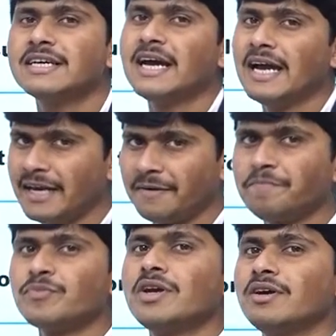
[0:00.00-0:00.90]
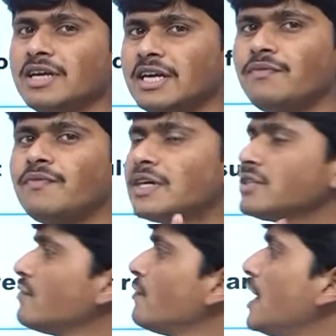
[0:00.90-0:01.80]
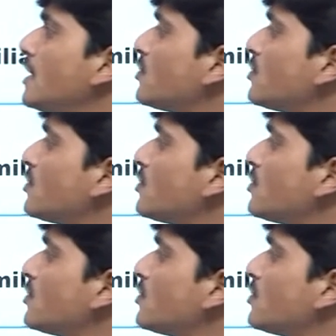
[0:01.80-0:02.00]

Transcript: and here first we are